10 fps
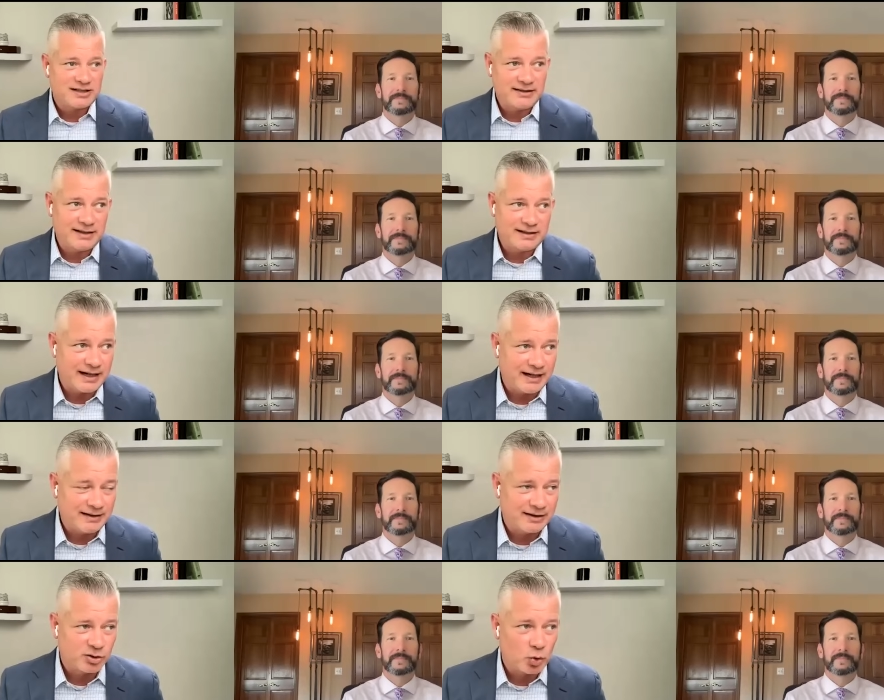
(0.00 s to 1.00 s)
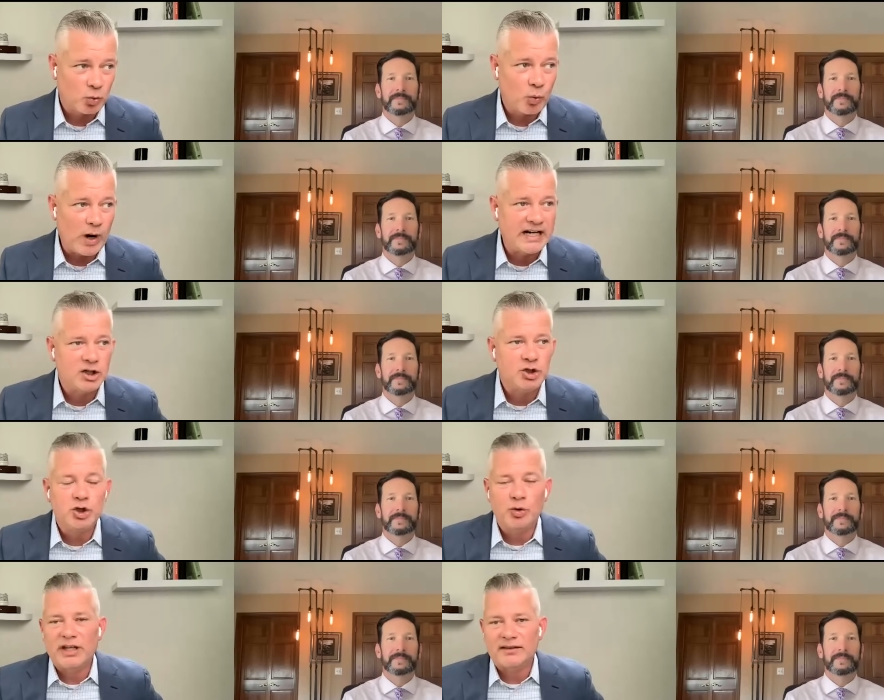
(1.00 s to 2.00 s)
Speaker 1: think that they there's a way to
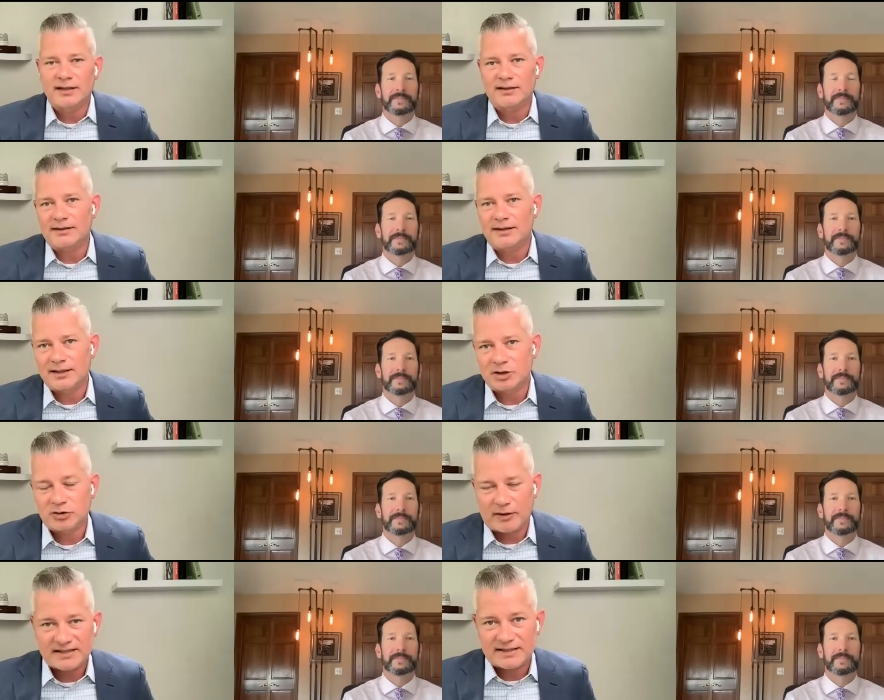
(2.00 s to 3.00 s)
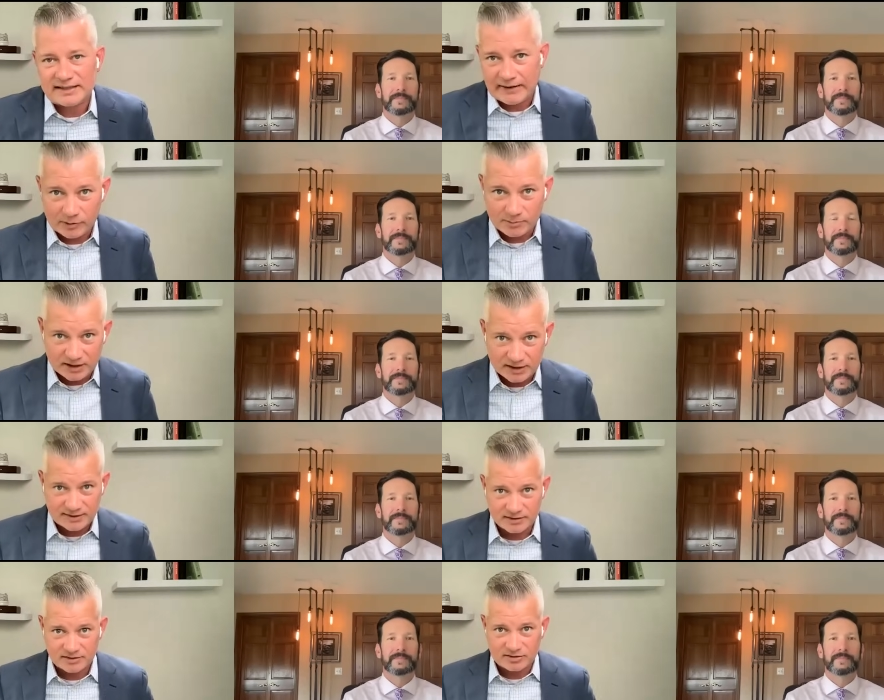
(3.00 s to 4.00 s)
do it that that addresses
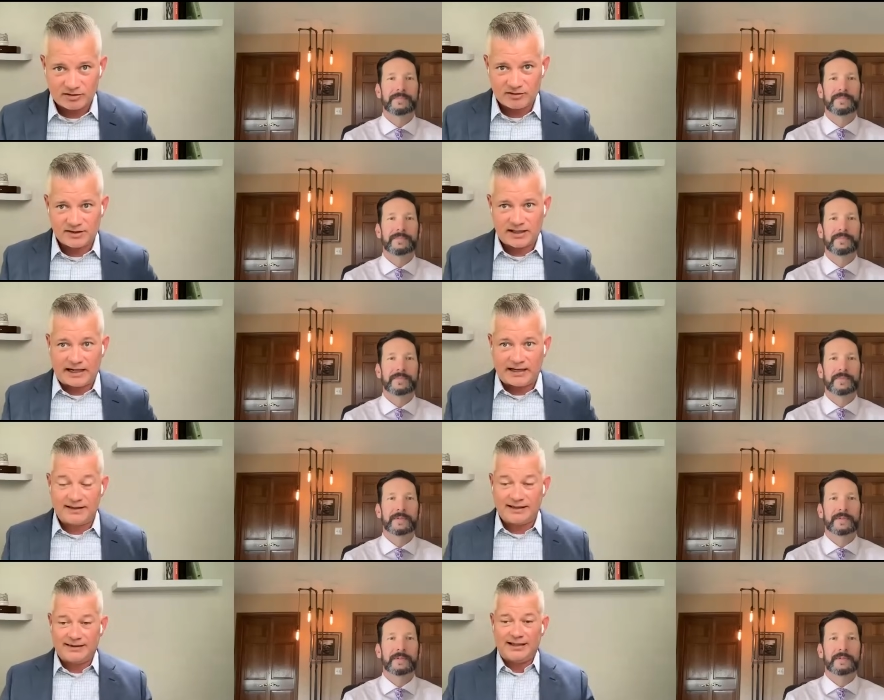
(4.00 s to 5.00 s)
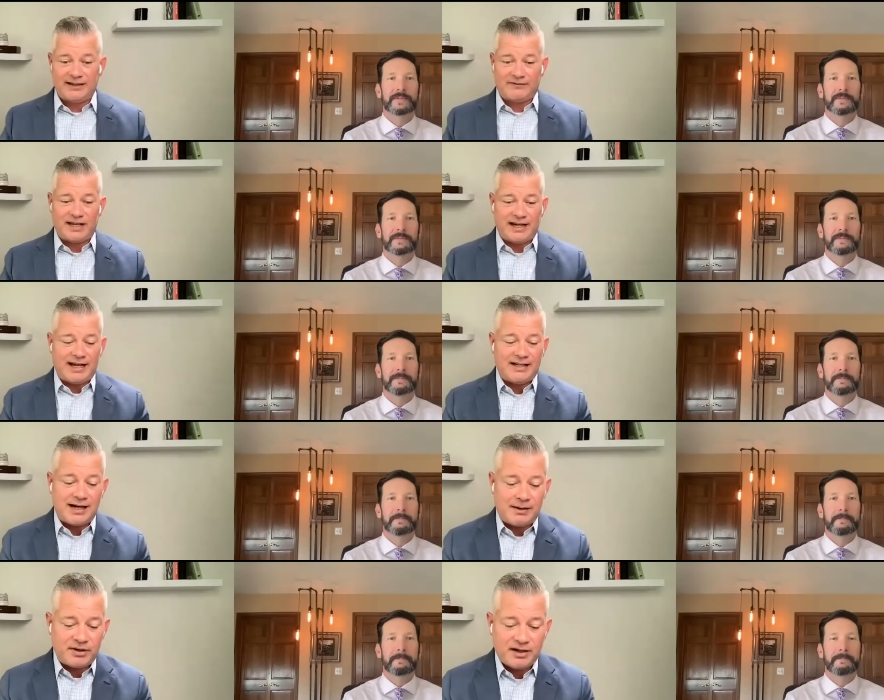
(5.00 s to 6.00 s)
everybody's concerns, and I think that if they
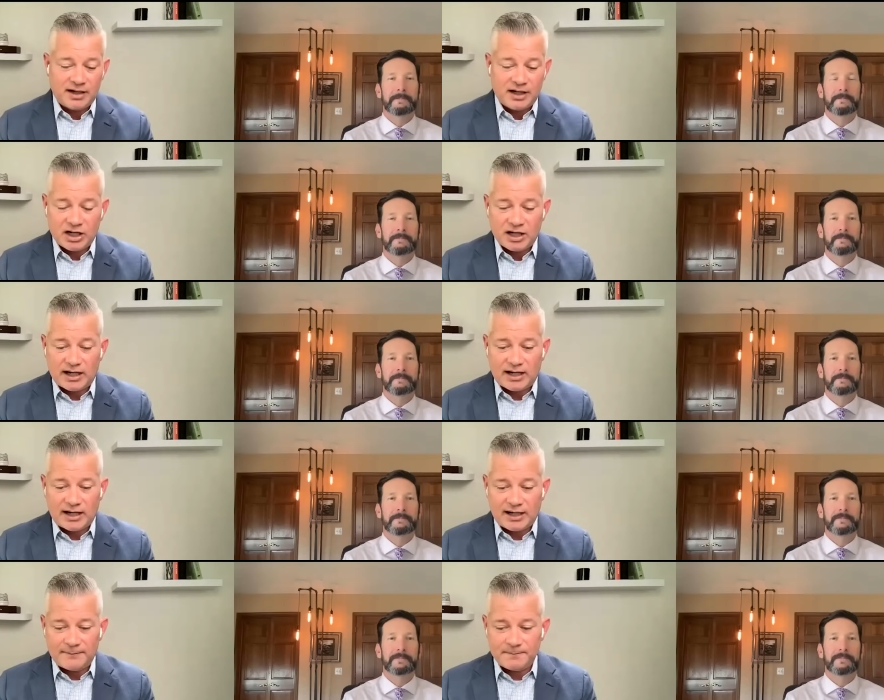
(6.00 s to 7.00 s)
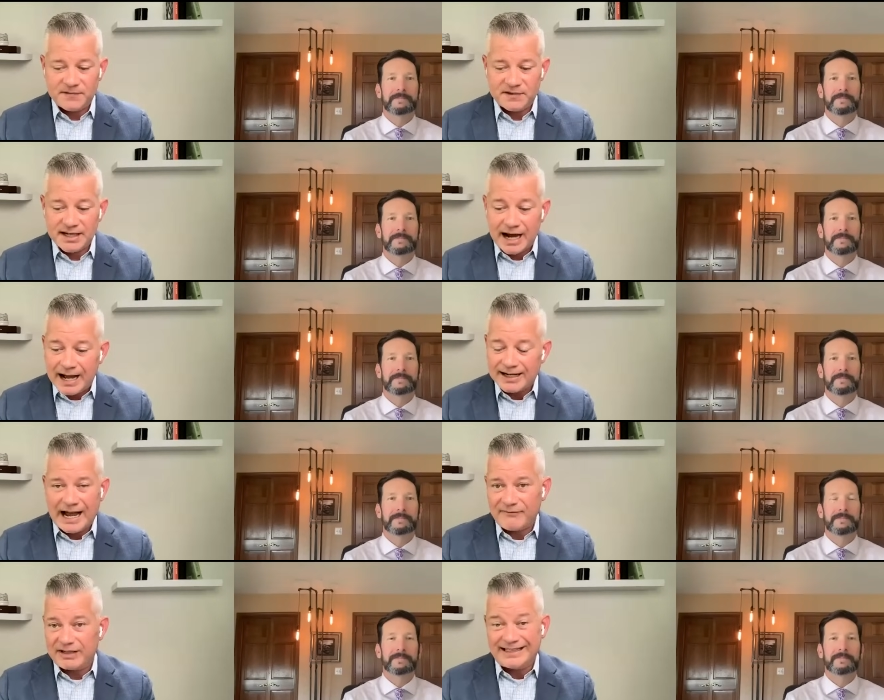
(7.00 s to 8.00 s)
end up um, not
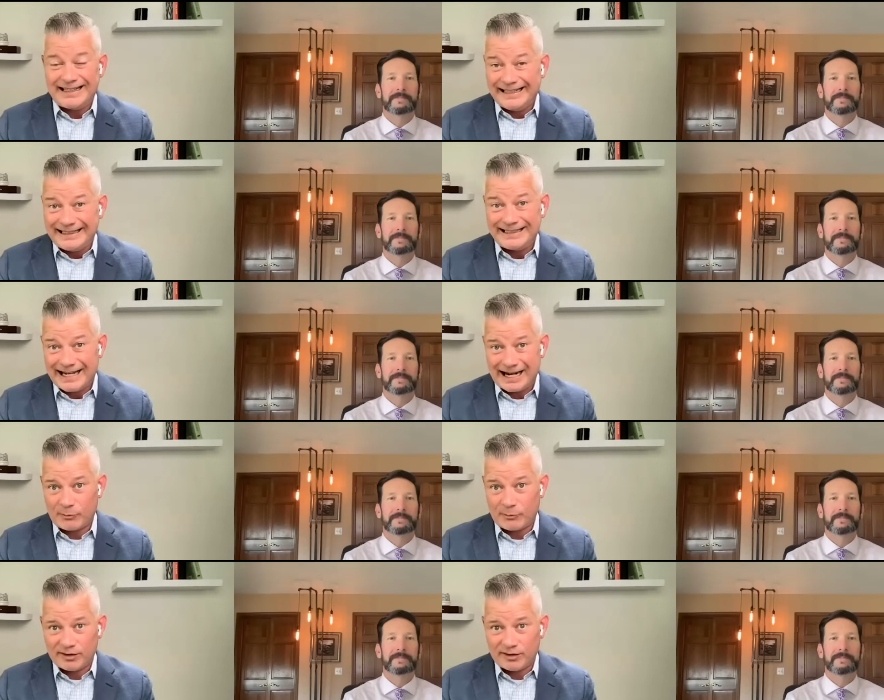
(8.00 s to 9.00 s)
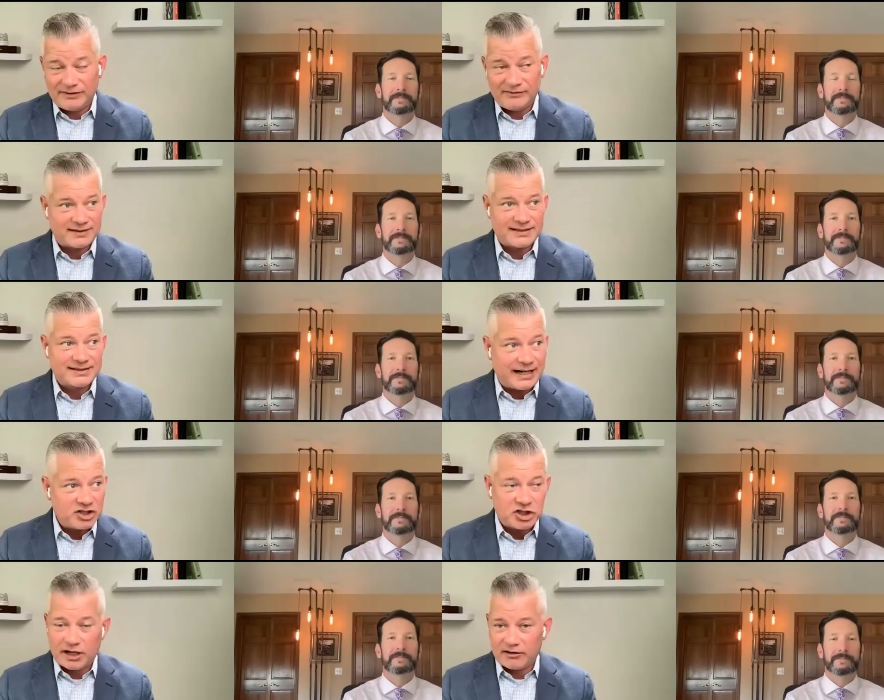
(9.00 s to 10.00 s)
having any camera, even a
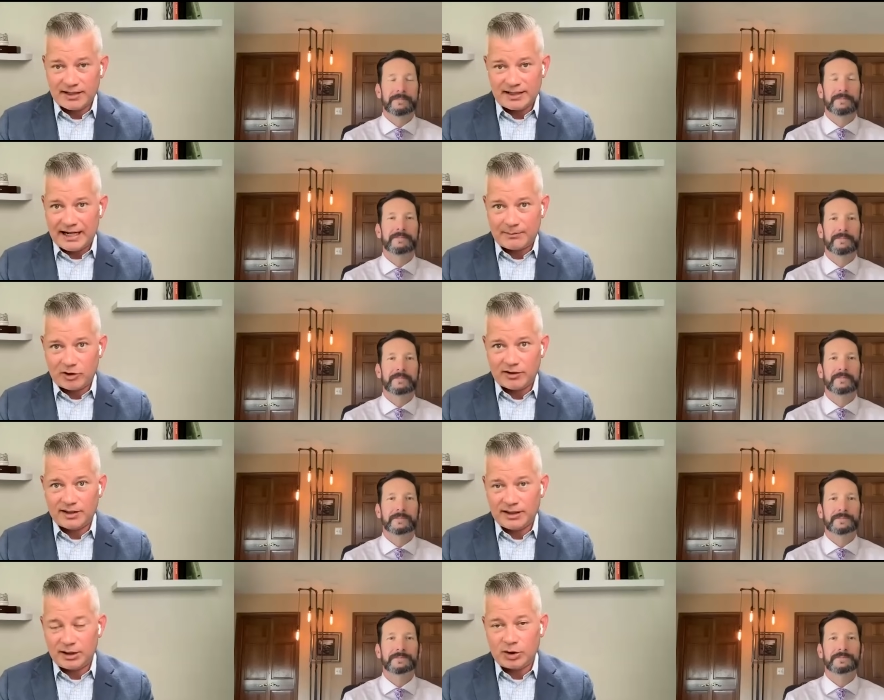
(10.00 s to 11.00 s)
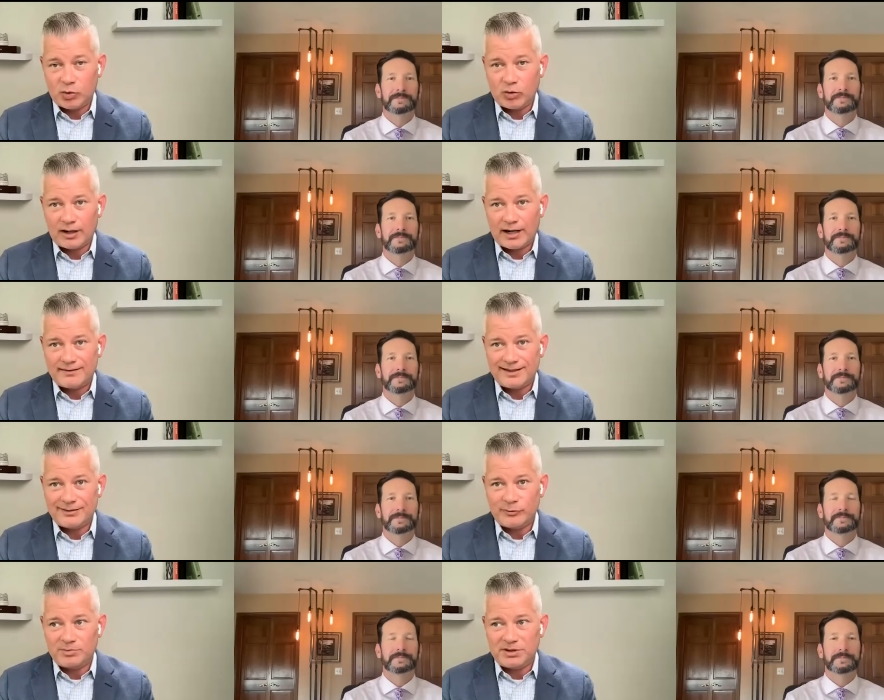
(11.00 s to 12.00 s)
stationary camera in court, I
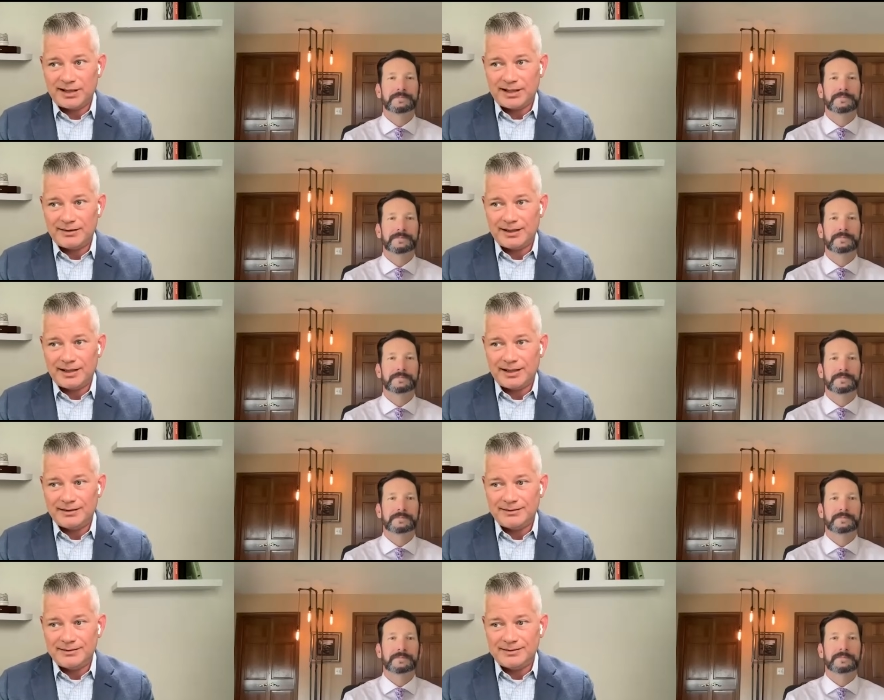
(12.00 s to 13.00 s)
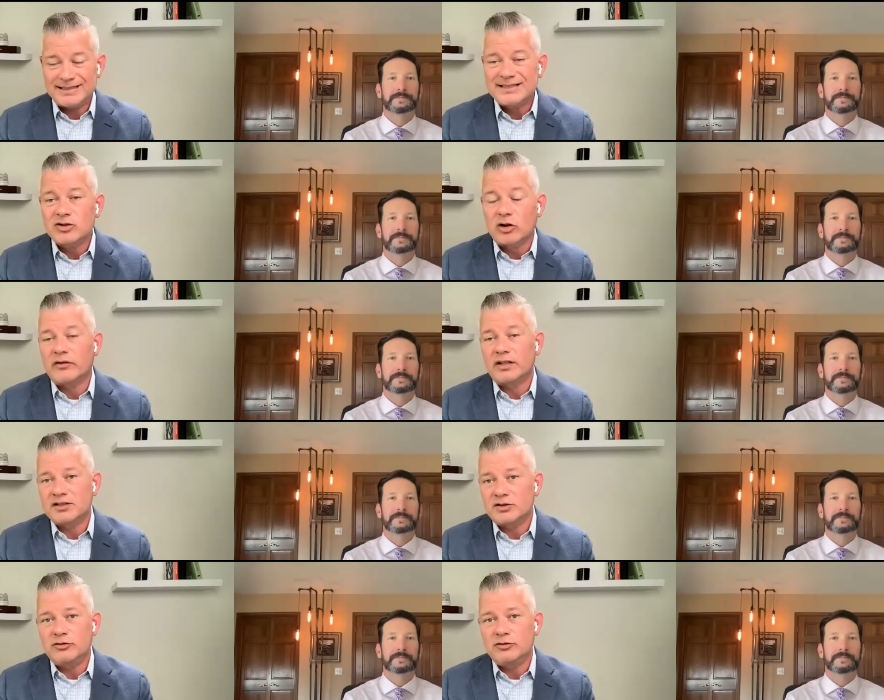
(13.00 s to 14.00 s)
think it would be a a
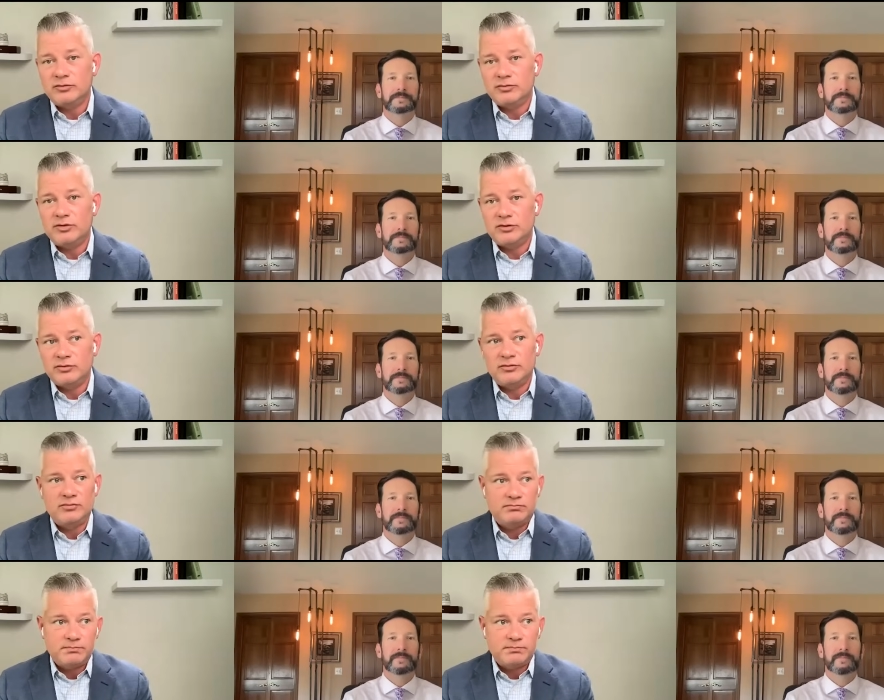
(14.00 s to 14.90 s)
disservice to to